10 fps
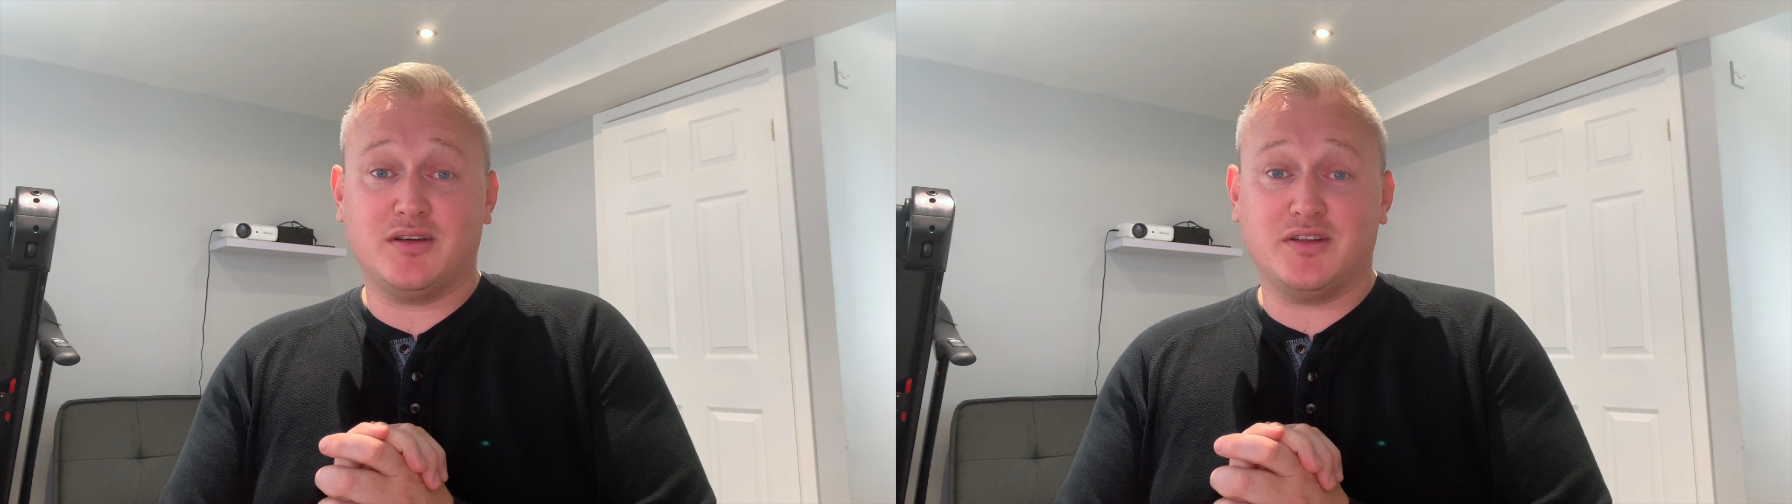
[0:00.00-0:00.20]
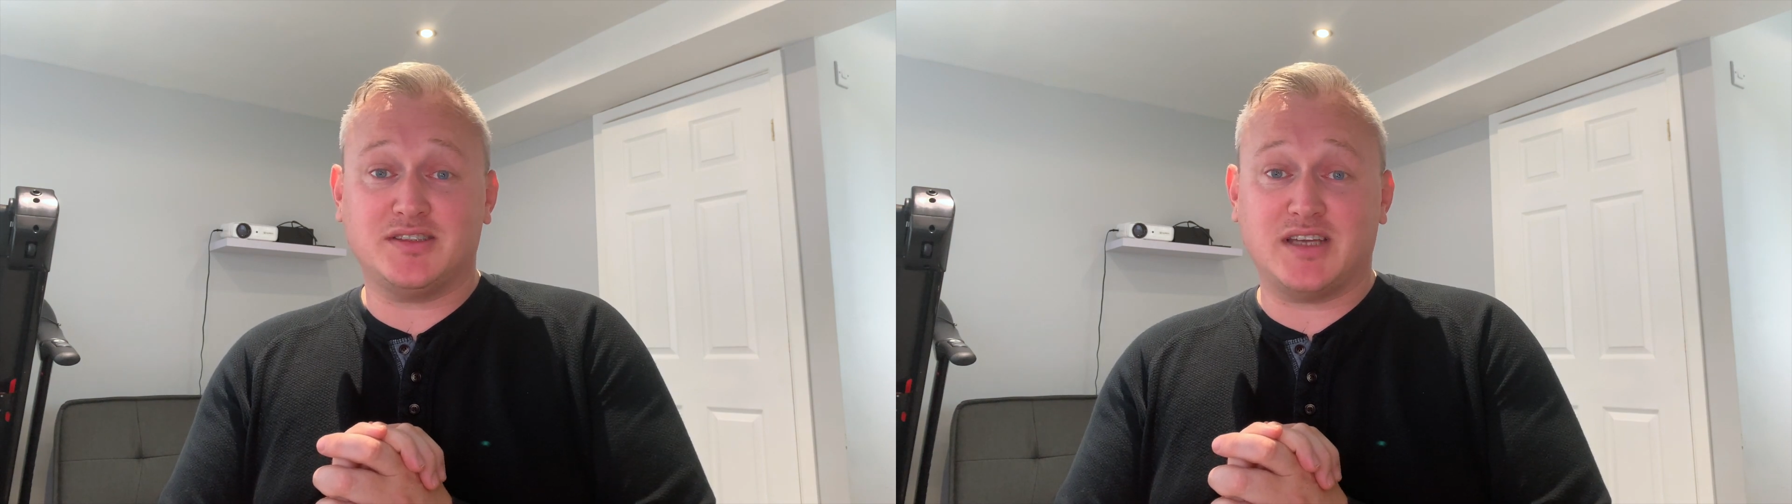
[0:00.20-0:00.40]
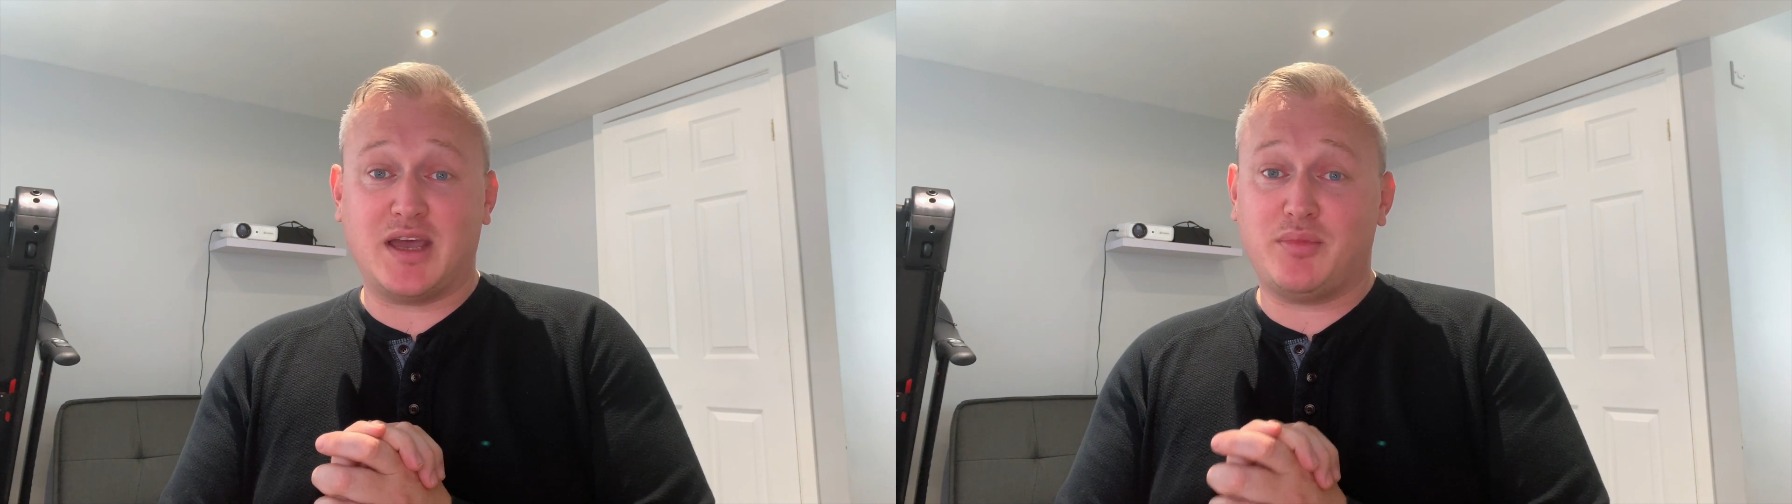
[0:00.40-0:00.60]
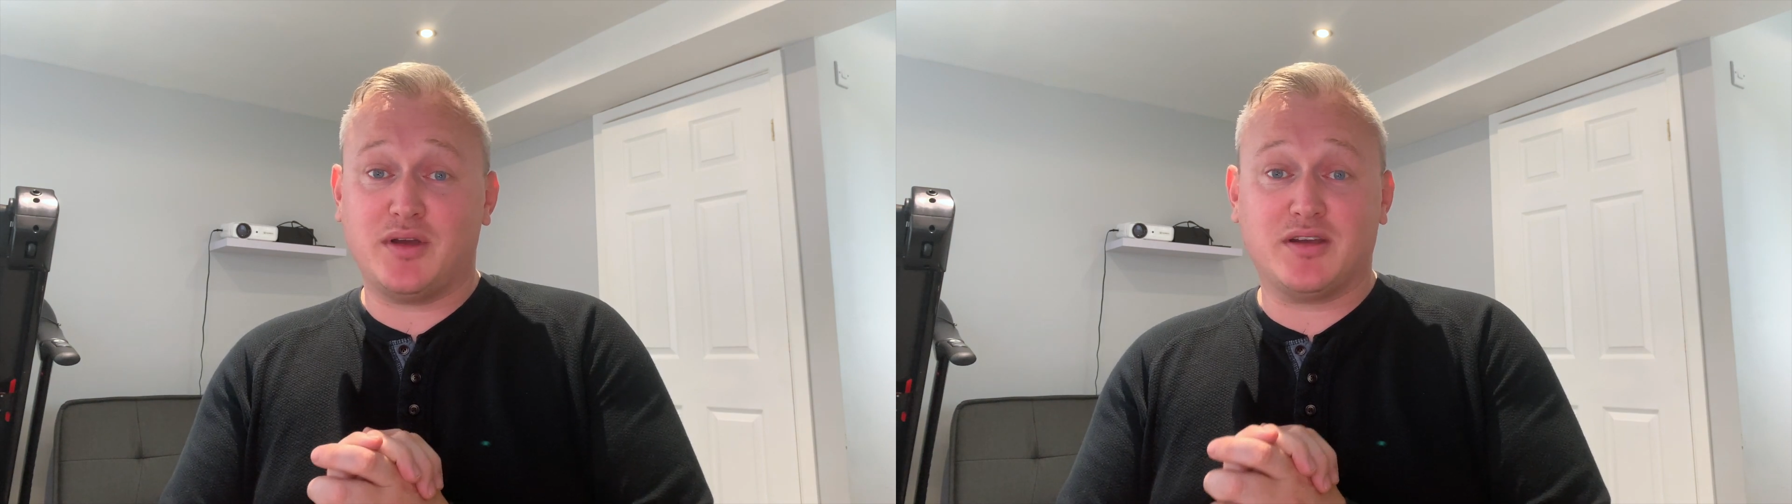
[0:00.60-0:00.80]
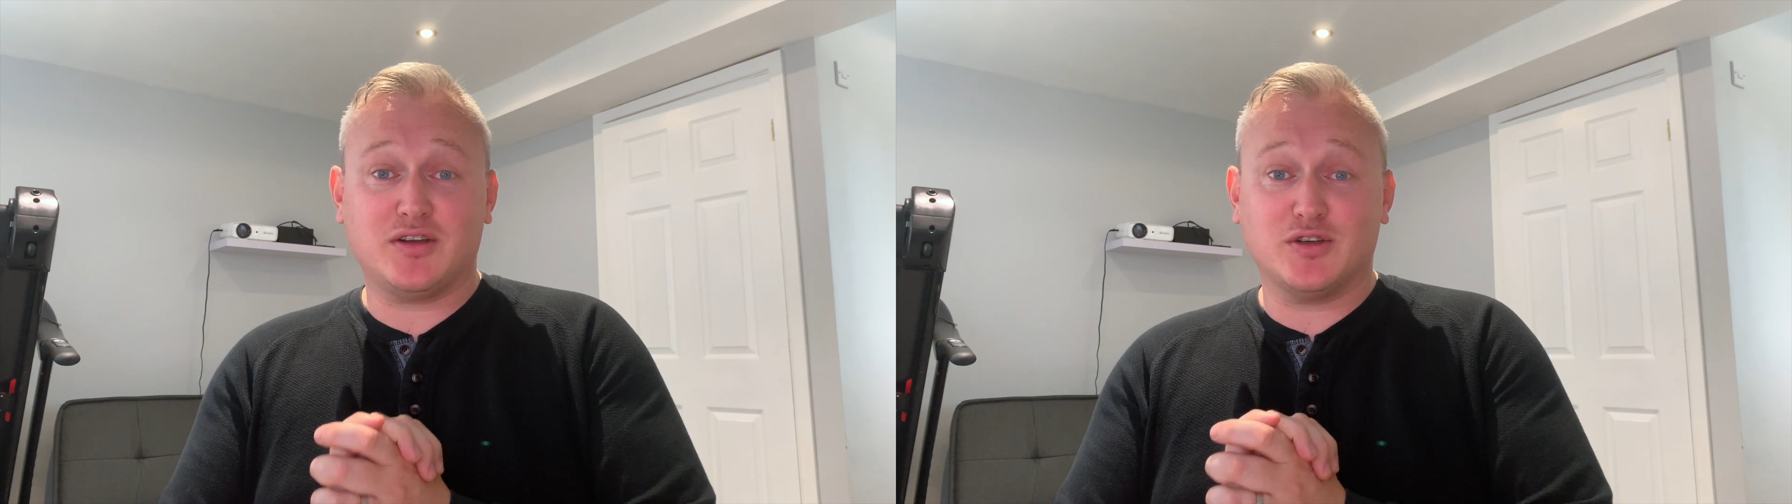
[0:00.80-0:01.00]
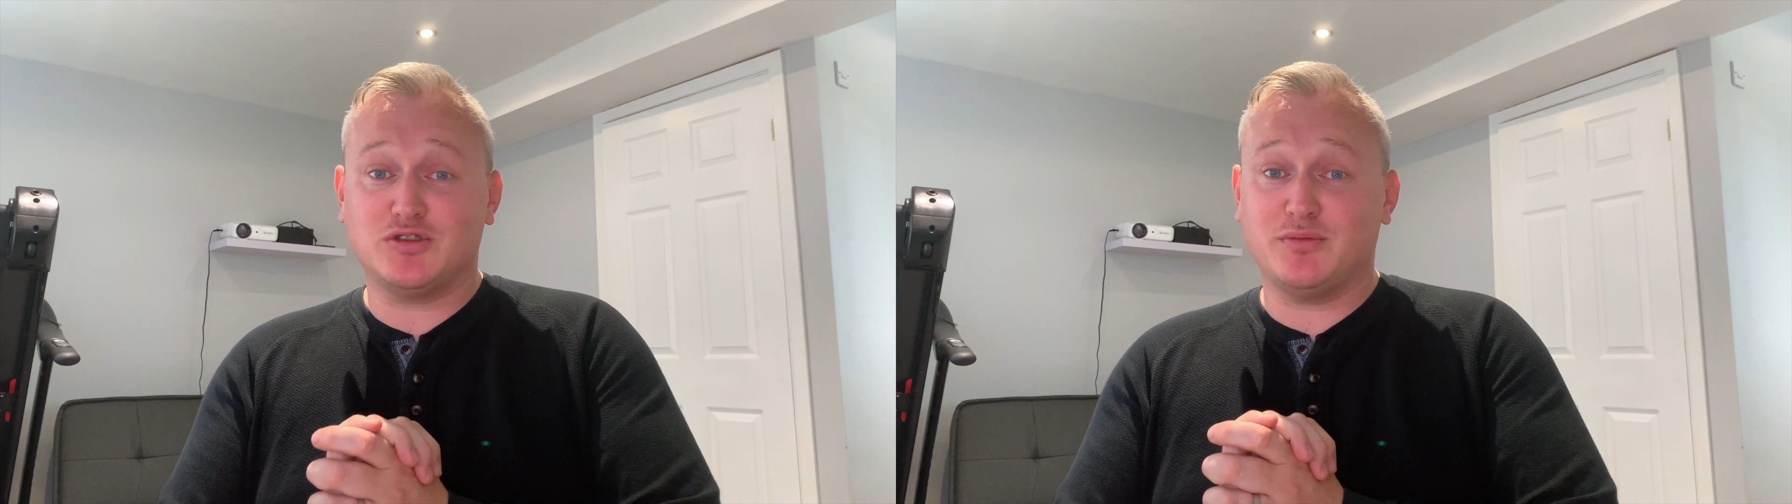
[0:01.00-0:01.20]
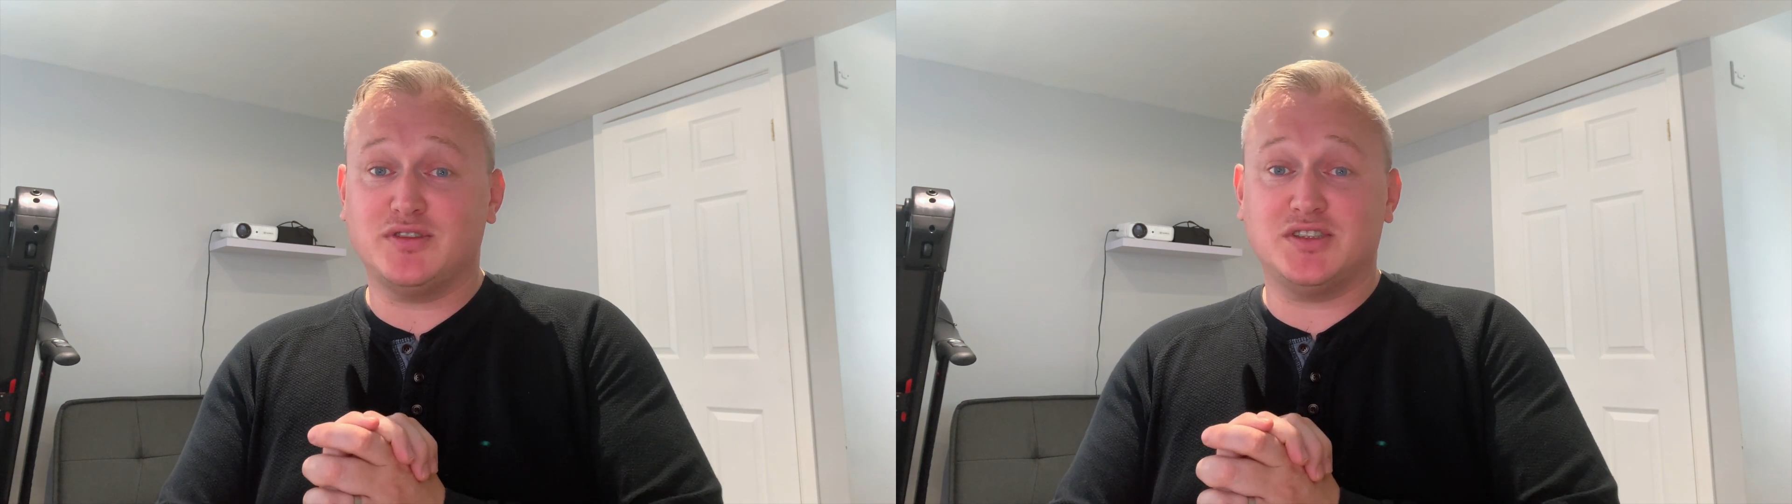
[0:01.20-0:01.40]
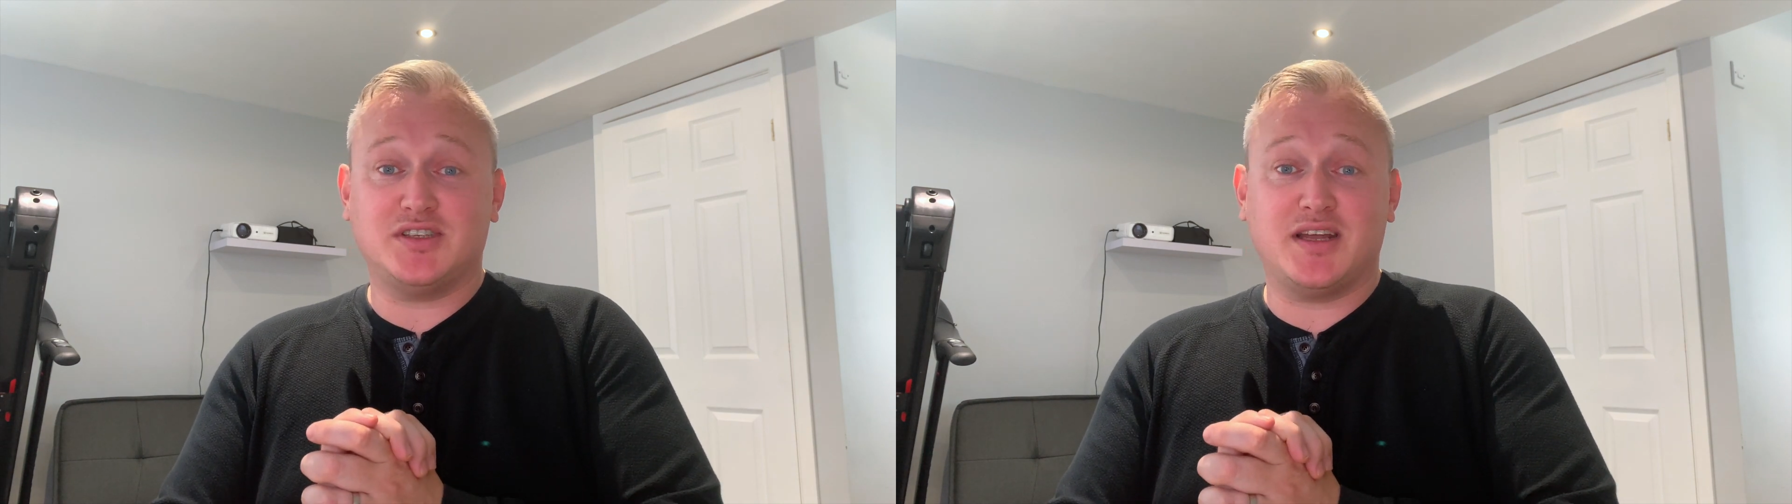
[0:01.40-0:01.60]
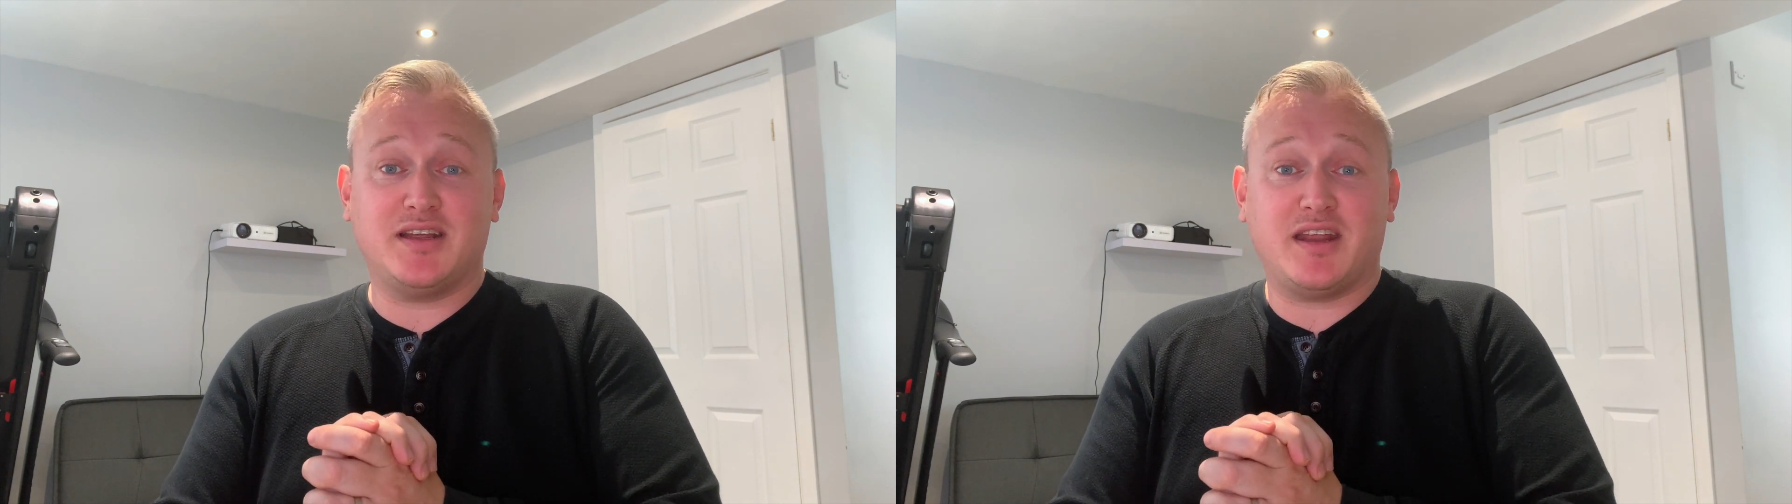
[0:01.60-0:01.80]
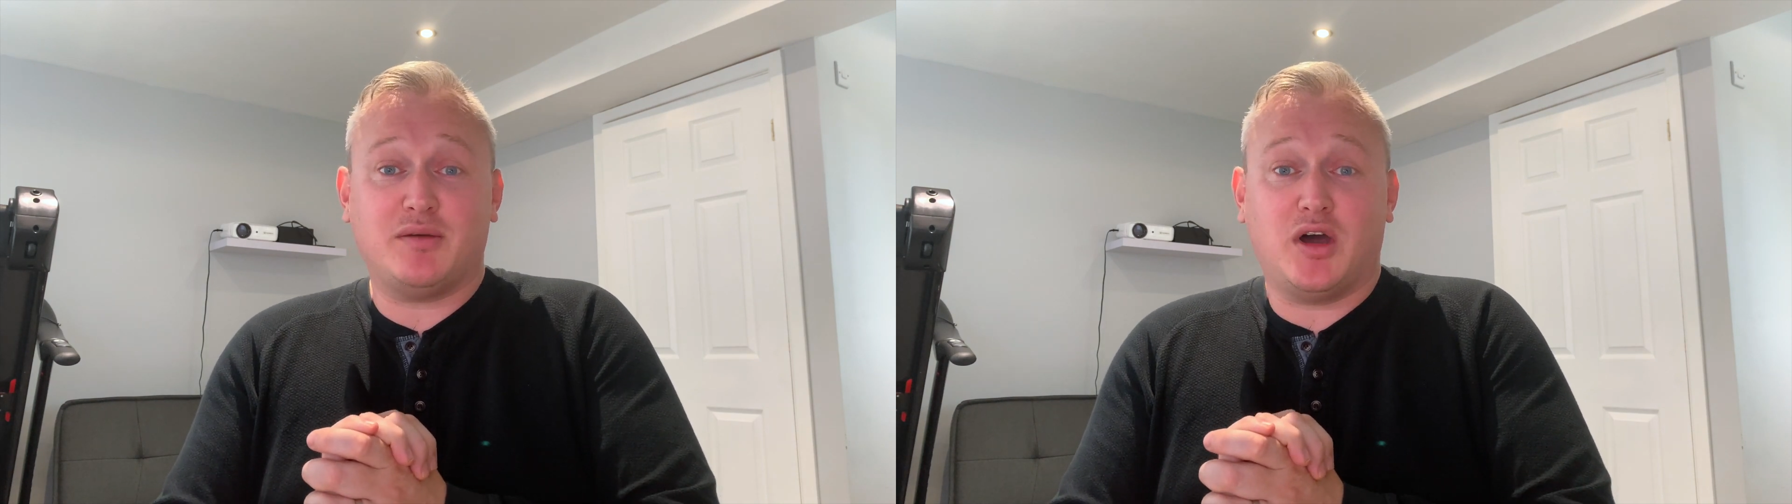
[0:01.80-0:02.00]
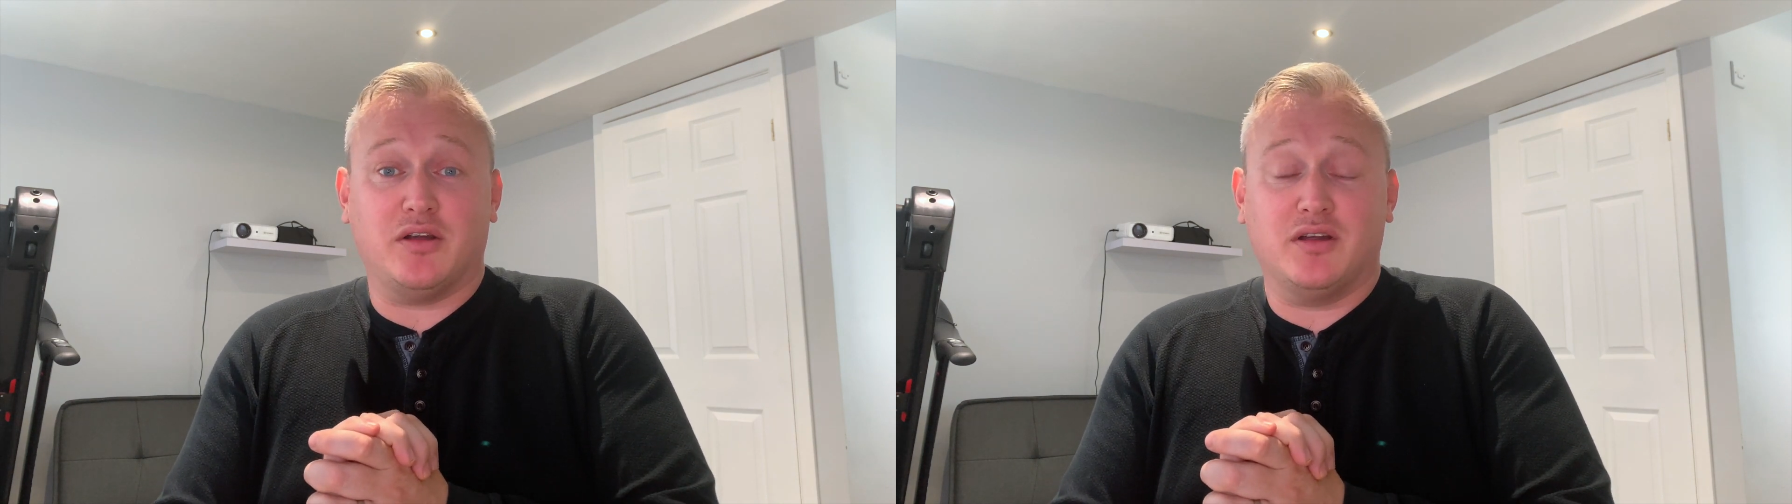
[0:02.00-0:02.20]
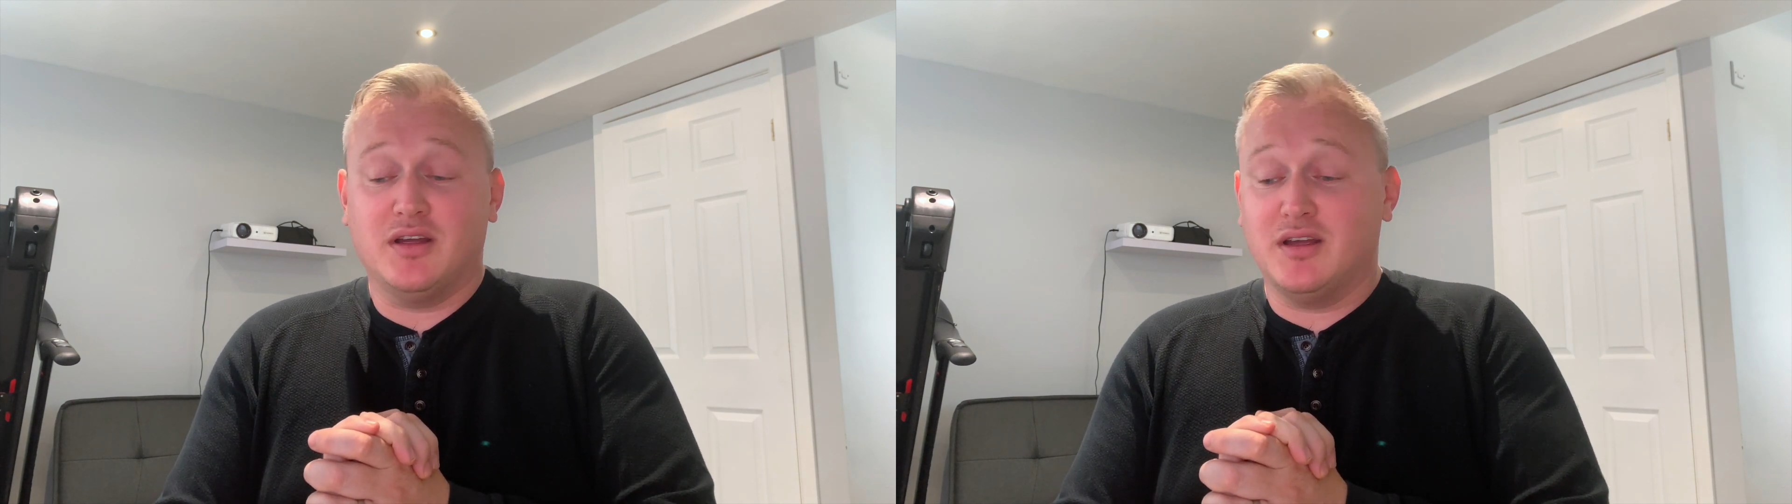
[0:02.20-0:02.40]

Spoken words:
on this epic country music journey that I'm on.